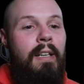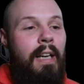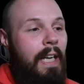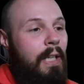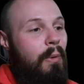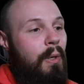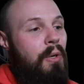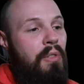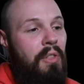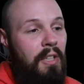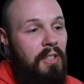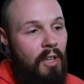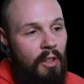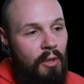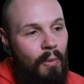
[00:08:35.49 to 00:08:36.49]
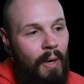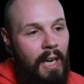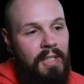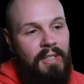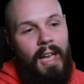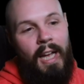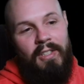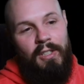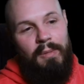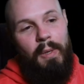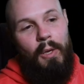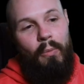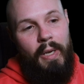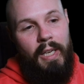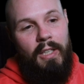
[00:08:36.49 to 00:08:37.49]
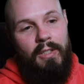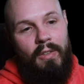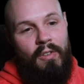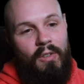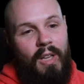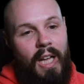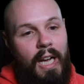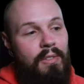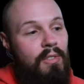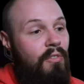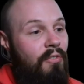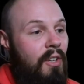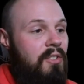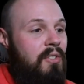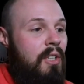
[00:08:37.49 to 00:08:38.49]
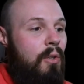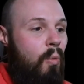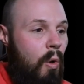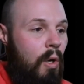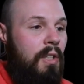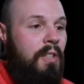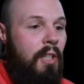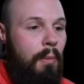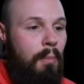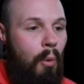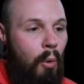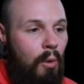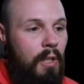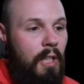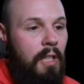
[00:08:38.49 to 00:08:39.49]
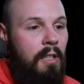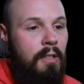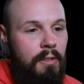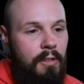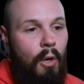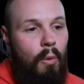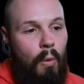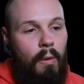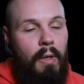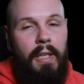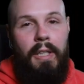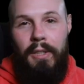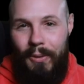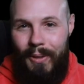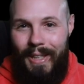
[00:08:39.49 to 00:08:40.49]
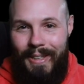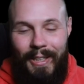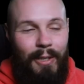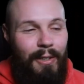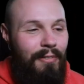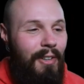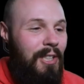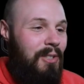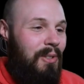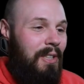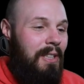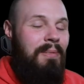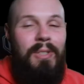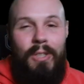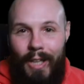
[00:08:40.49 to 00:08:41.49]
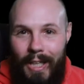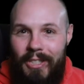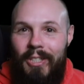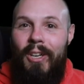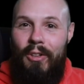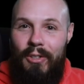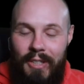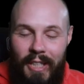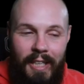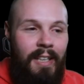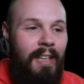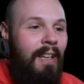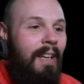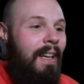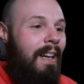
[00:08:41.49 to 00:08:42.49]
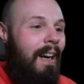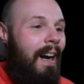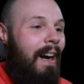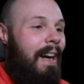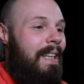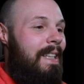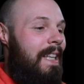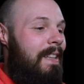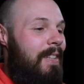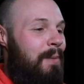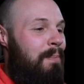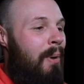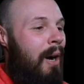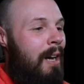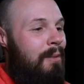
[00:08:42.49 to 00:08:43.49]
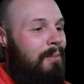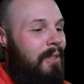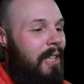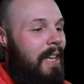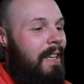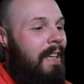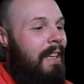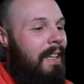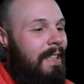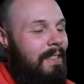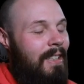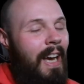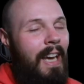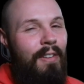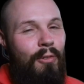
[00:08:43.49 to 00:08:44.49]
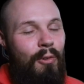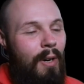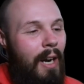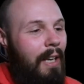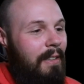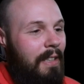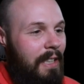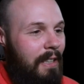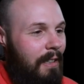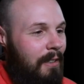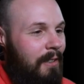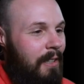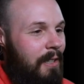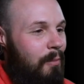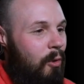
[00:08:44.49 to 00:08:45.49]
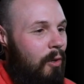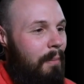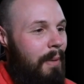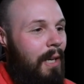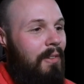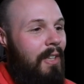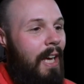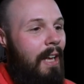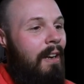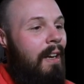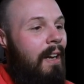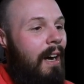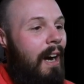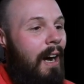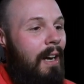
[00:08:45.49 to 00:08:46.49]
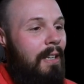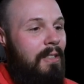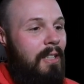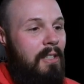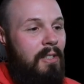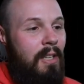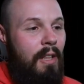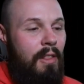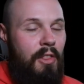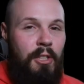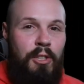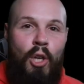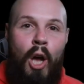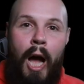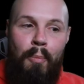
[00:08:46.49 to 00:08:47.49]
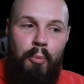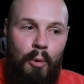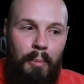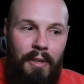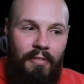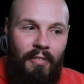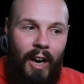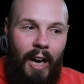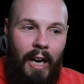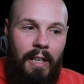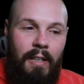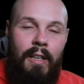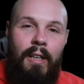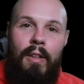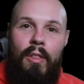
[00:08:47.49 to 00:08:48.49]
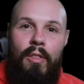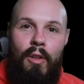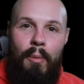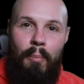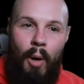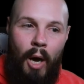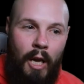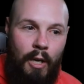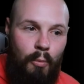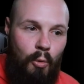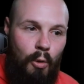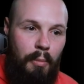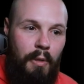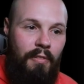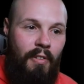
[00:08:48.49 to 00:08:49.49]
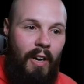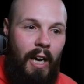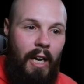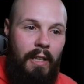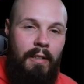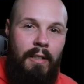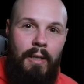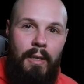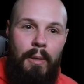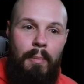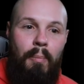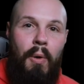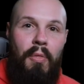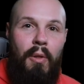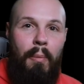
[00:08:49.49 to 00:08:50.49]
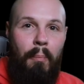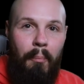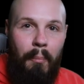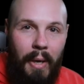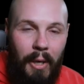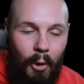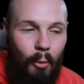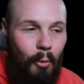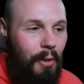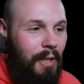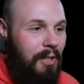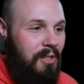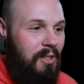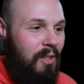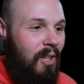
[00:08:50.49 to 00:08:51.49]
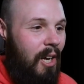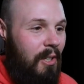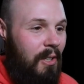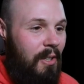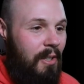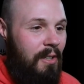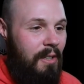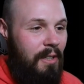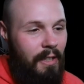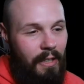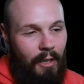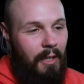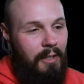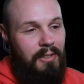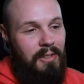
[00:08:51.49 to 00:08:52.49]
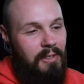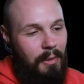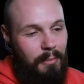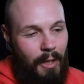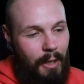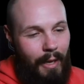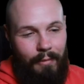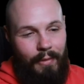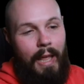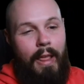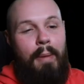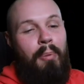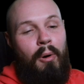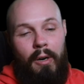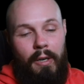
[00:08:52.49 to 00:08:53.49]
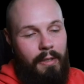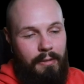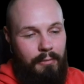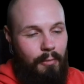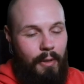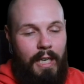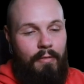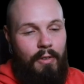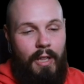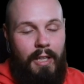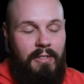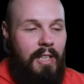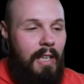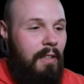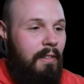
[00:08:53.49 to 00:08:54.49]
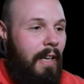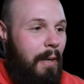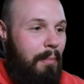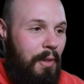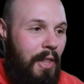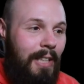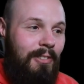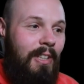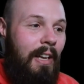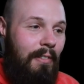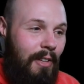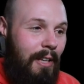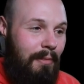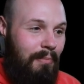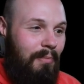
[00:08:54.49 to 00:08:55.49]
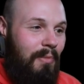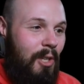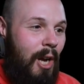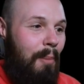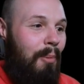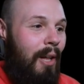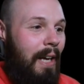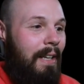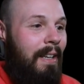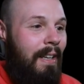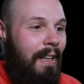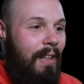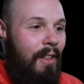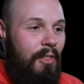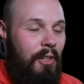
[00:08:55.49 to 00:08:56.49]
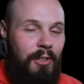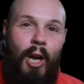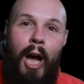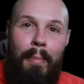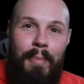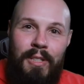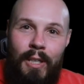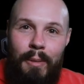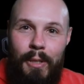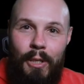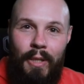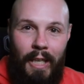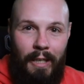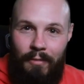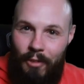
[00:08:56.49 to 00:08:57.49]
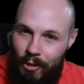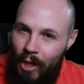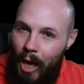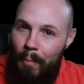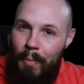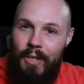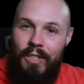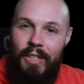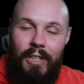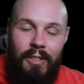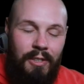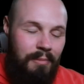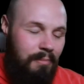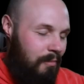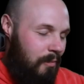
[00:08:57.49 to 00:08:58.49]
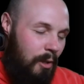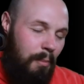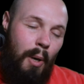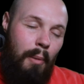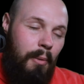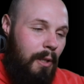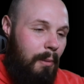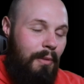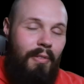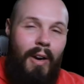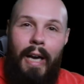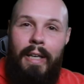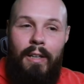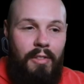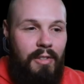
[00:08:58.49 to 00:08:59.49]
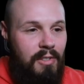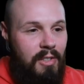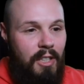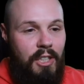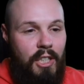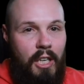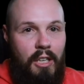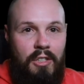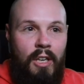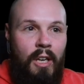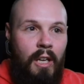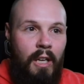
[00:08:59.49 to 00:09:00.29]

Anyone who thinks otherwise hasn't spent weekends of their lives fixing work done poorly. Don't worry, you'll get there eventually. So that's another take. And then this bottom take is kind of where I lean, and I'll tell you more about that. It says, the top will be fine, the bottom will be fine, but the middle will get slaughtered. And honestly, sometimes that part, whatever, that second line, but that top line, the top is going to be okay. The top engineers, they're probably going to be fine. Nothing's going to change.